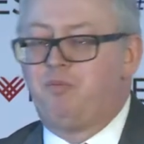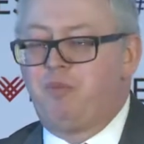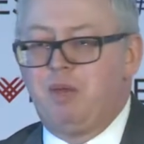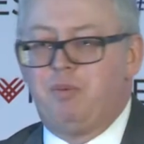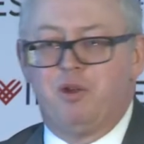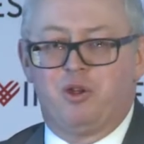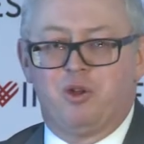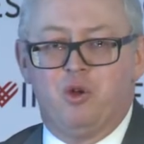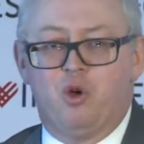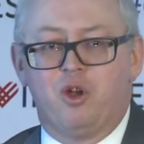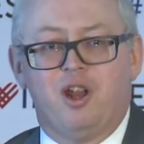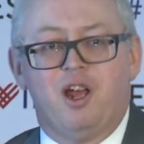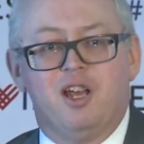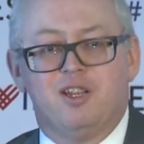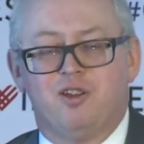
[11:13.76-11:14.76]
people who can
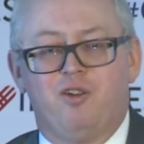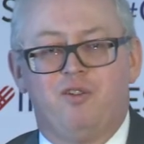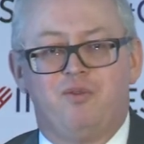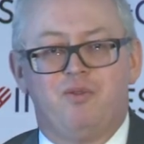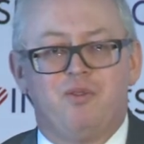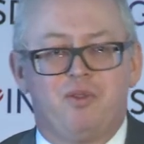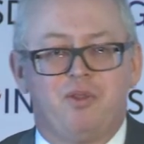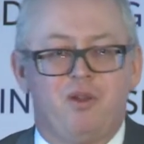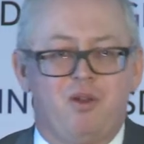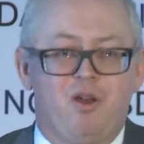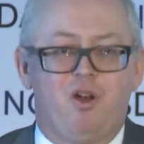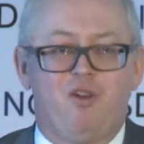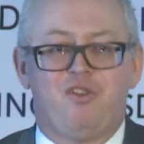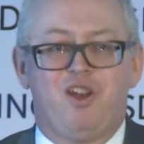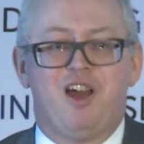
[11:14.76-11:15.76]
organize
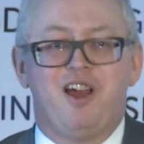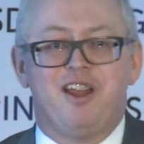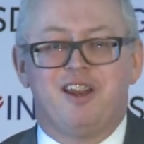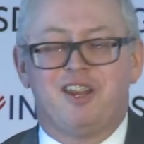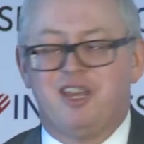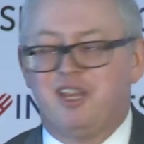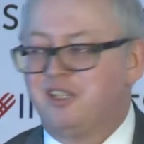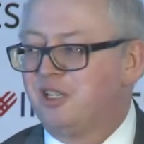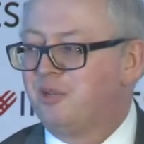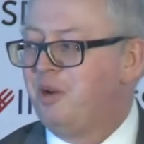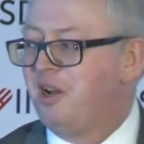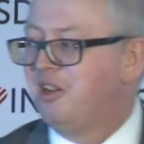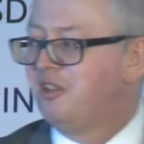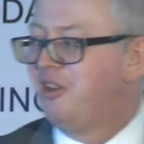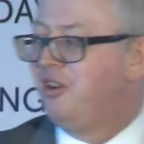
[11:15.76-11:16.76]
offline things as
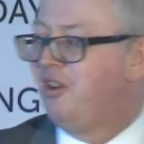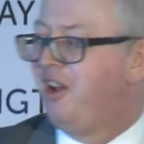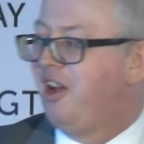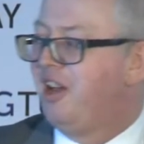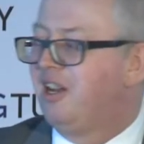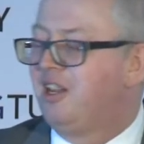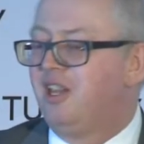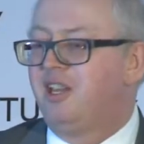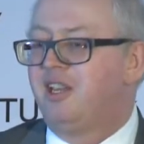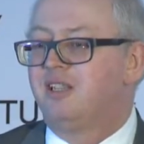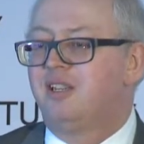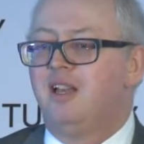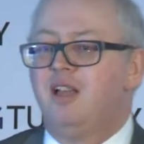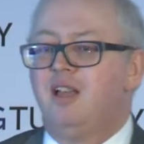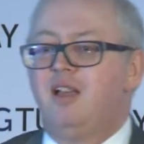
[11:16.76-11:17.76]
well as online things,
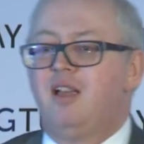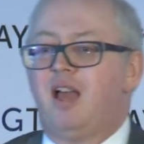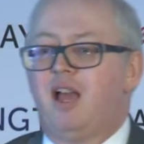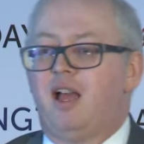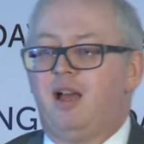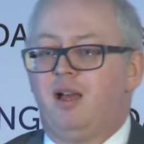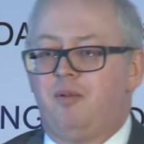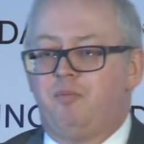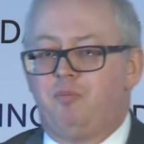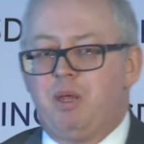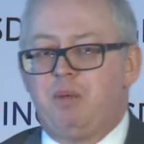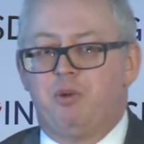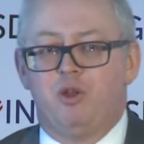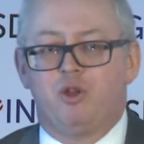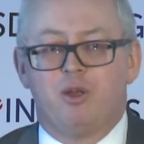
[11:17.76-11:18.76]

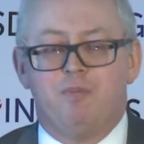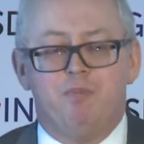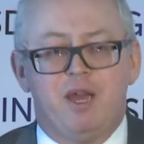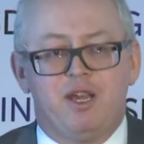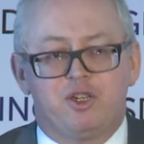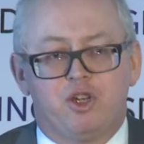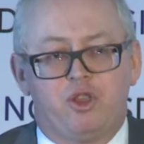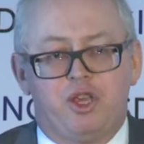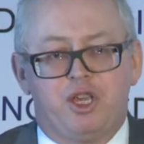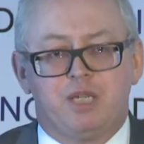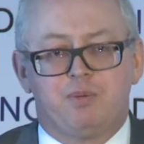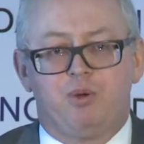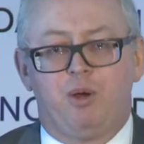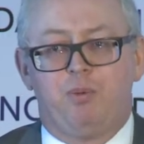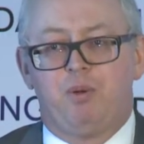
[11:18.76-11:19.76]
people who can measure things
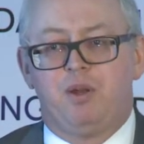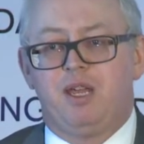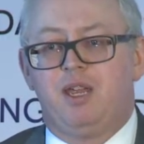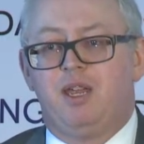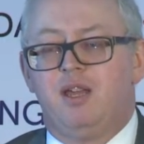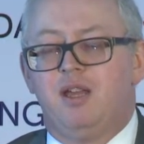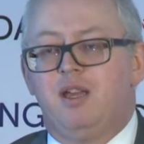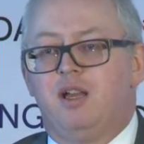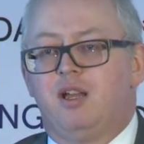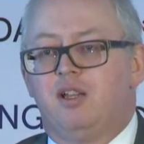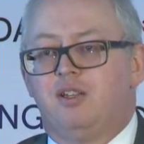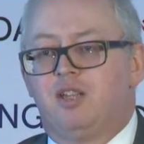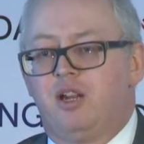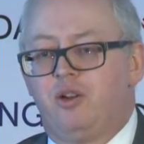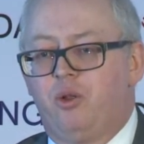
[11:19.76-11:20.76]
properly
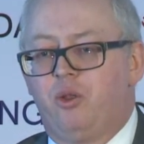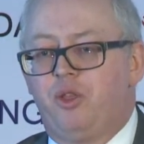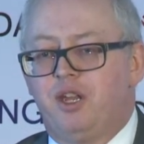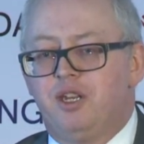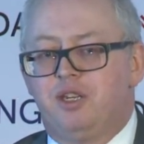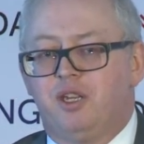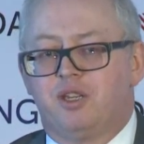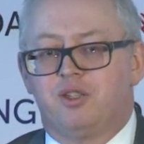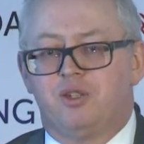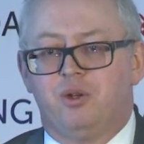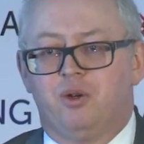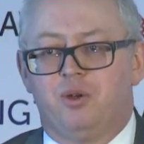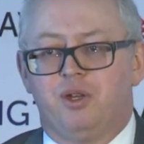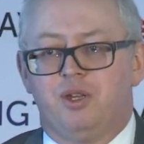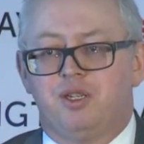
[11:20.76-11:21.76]
and tell authentic
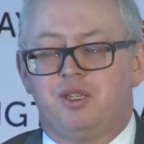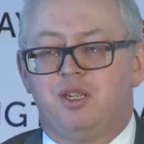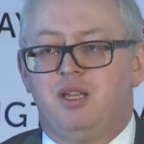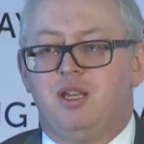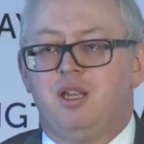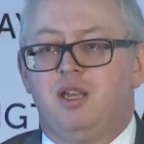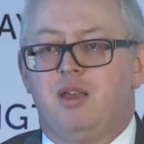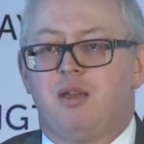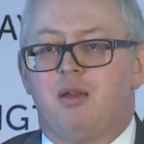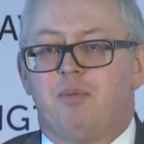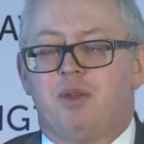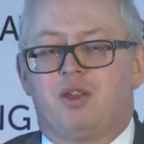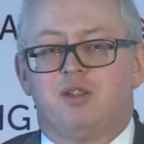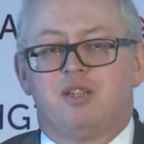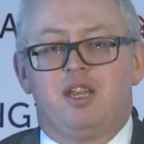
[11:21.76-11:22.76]
stories,
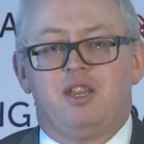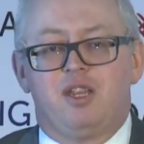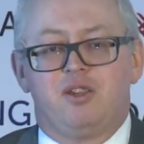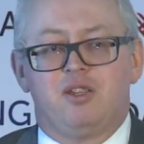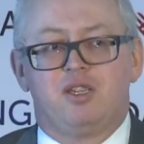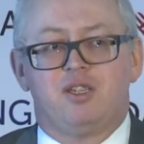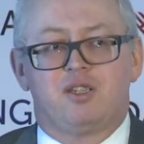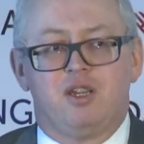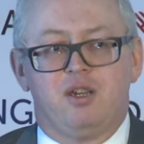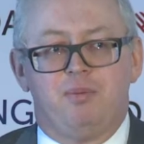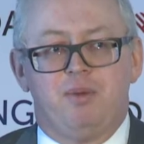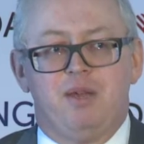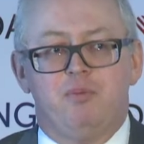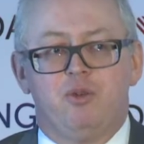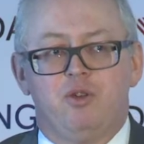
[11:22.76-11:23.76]
because I think this is going to
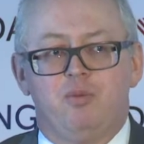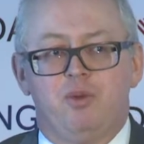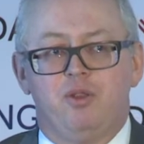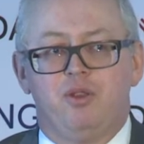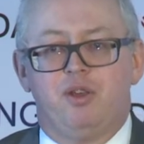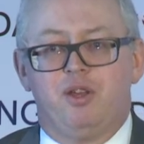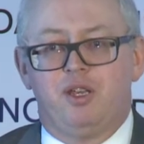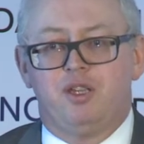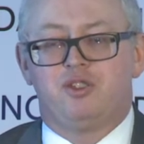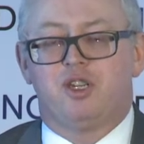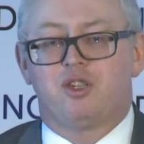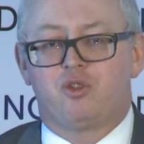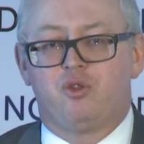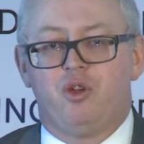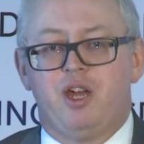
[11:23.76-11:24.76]
be a movement that is
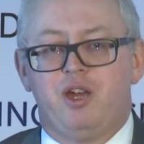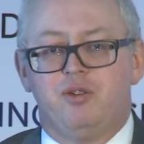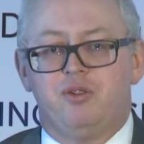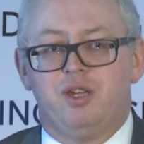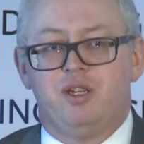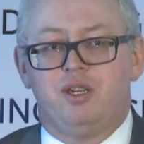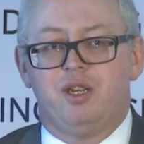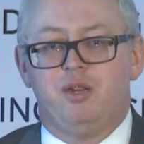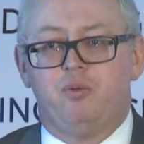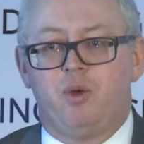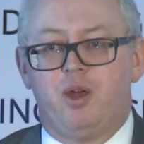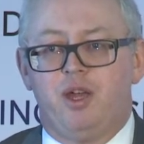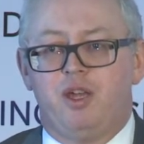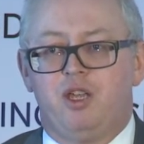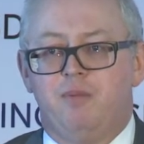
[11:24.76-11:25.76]
just grounded in
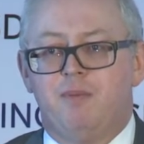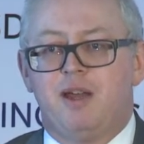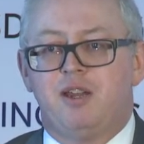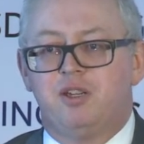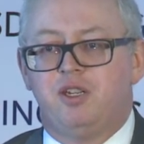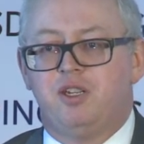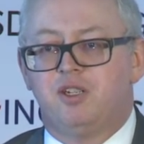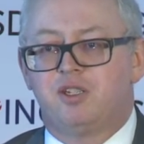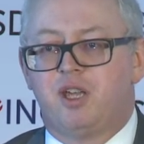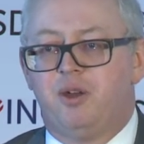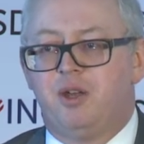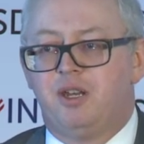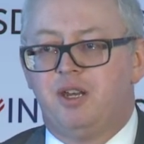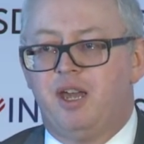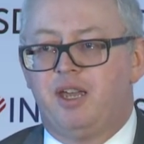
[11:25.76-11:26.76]
where humanity is
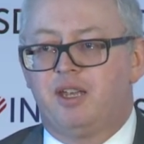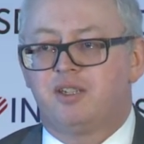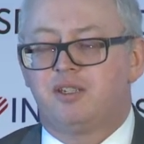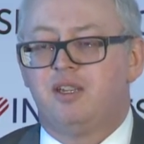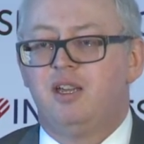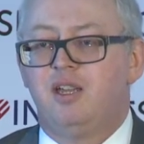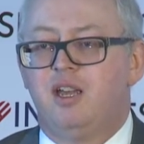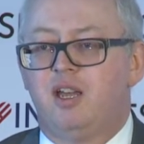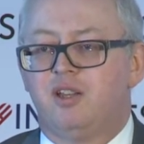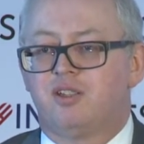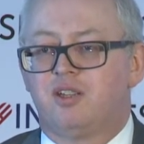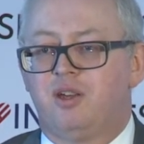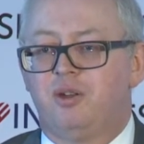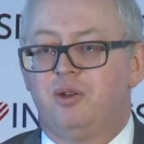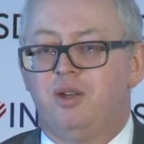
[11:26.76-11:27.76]
going next. And
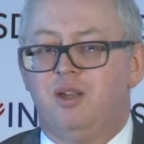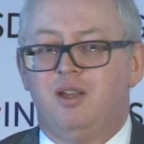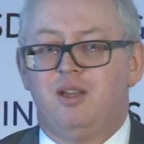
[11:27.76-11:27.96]
so